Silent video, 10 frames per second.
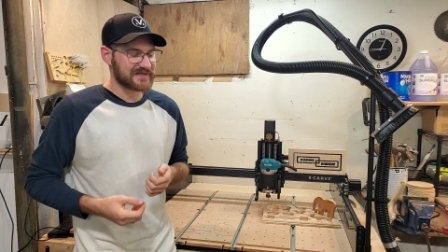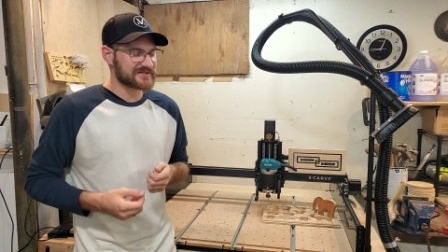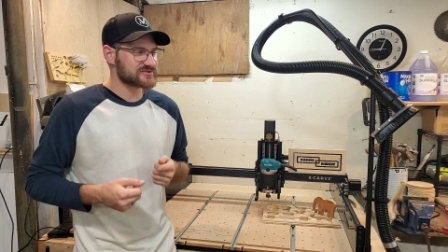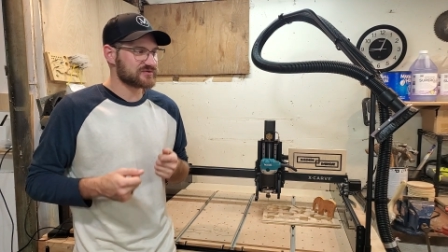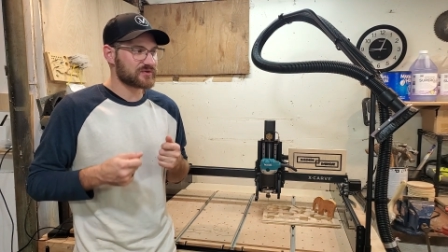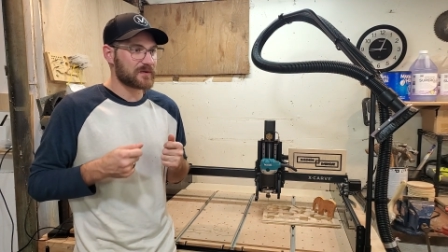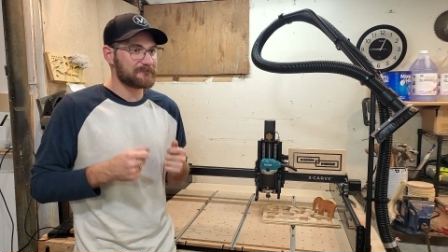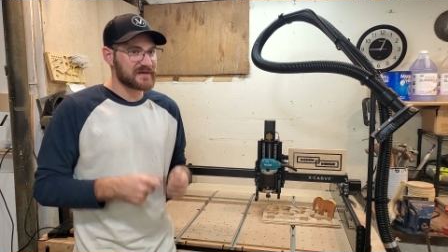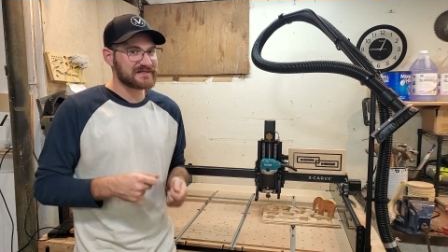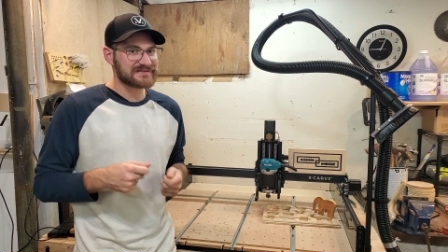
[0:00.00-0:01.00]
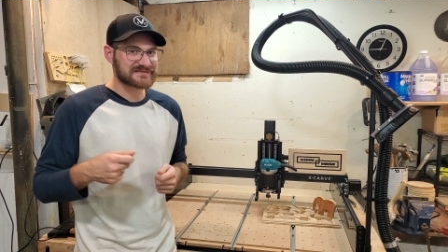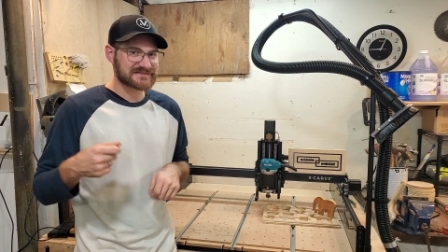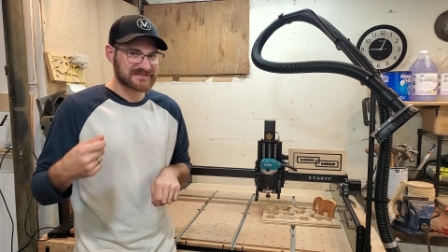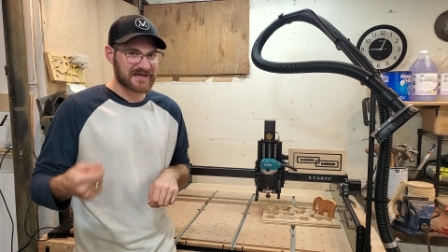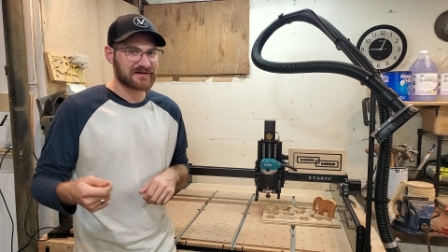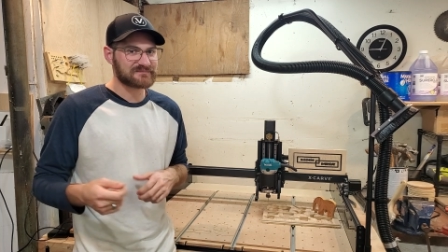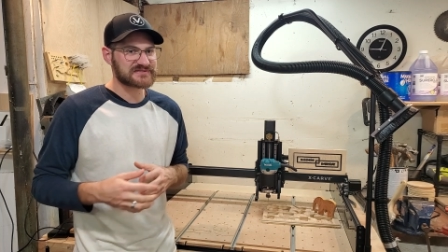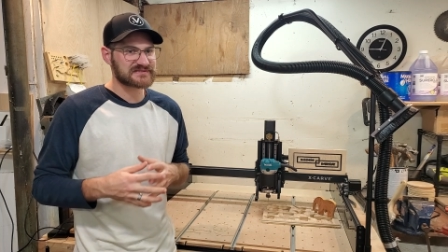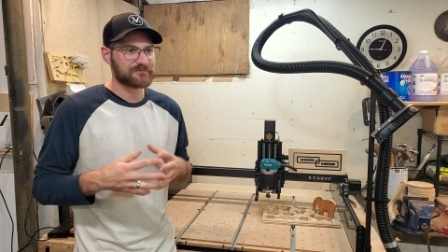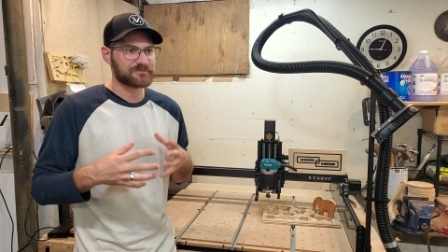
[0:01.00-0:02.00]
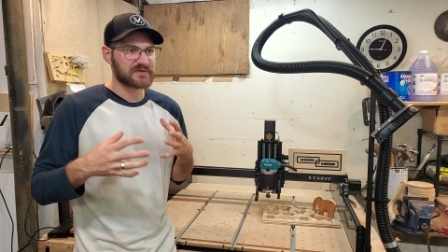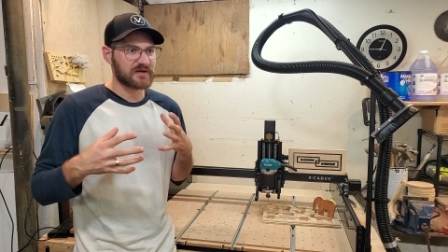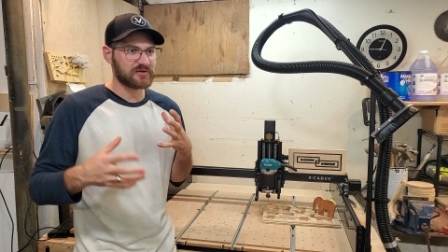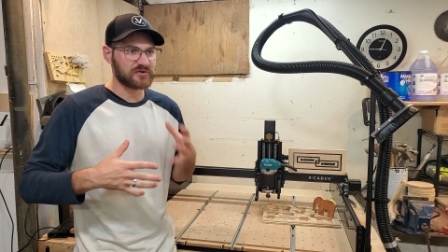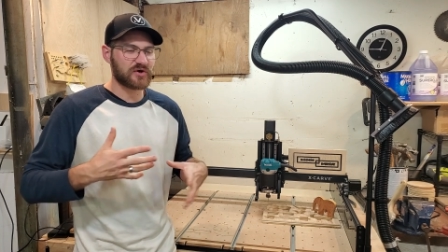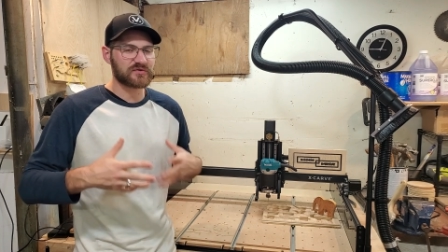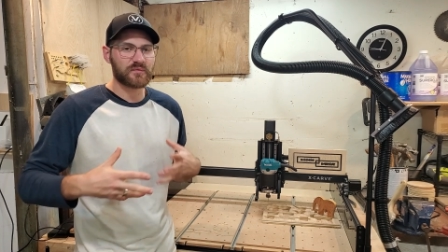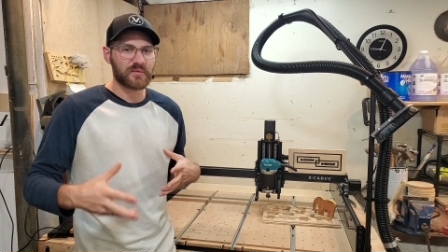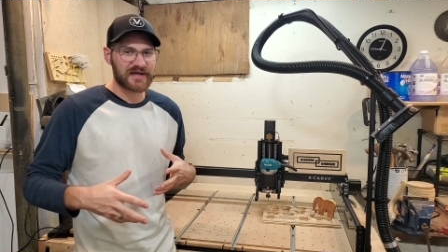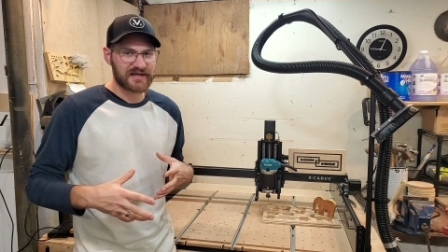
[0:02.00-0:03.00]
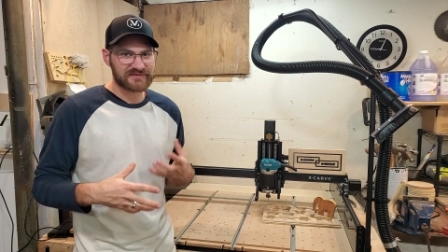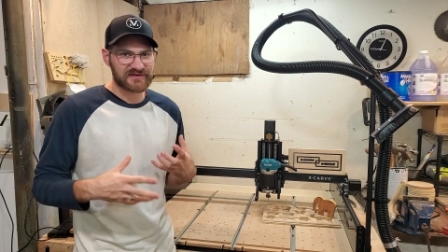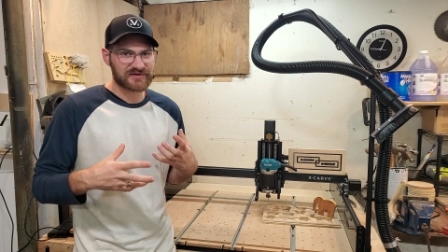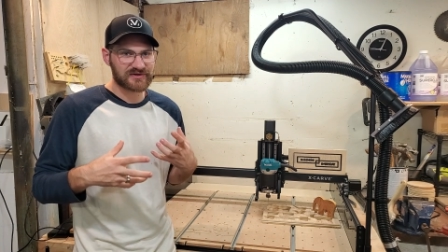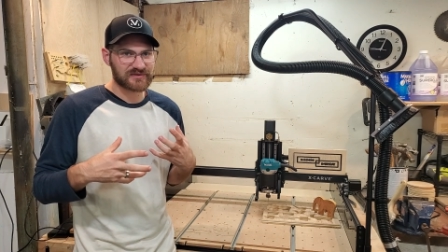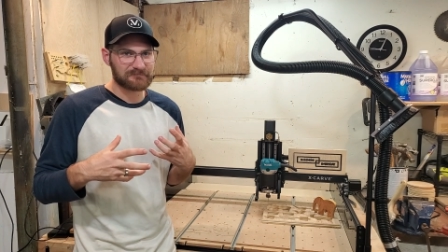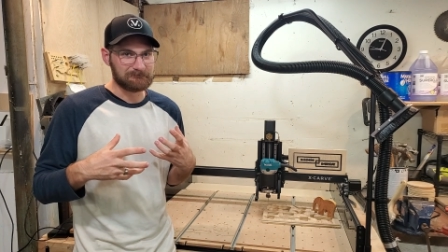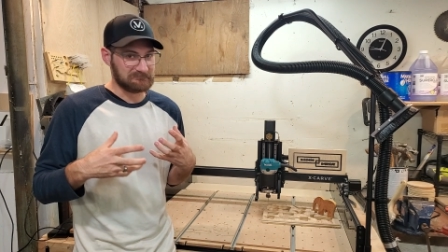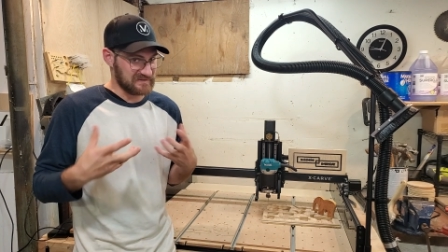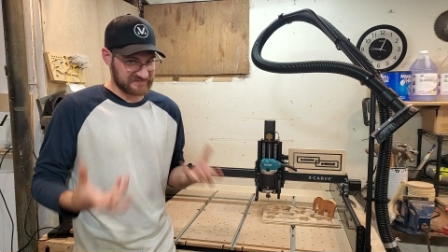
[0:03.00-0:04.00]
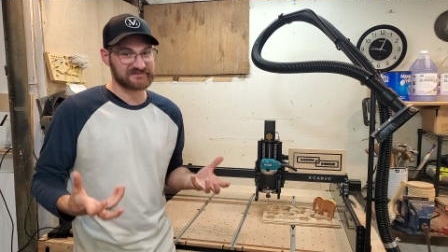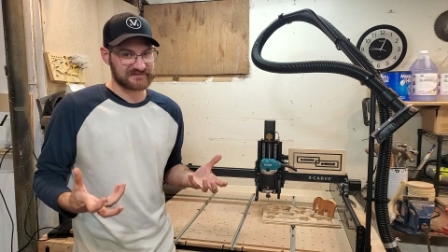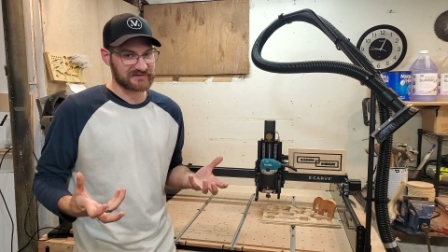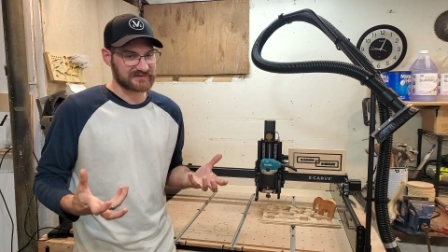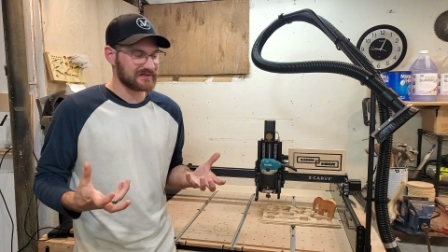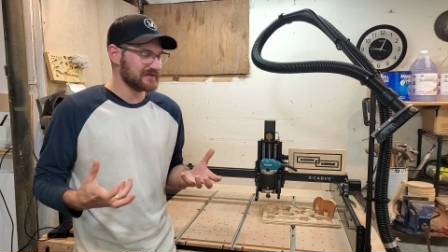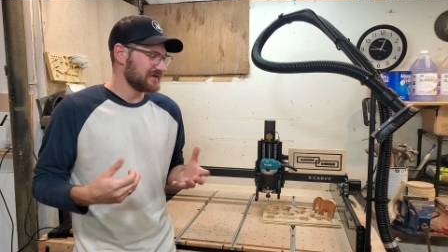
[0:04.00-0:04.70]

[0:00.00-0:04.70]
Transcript: And so there are many steps along the way that are missing.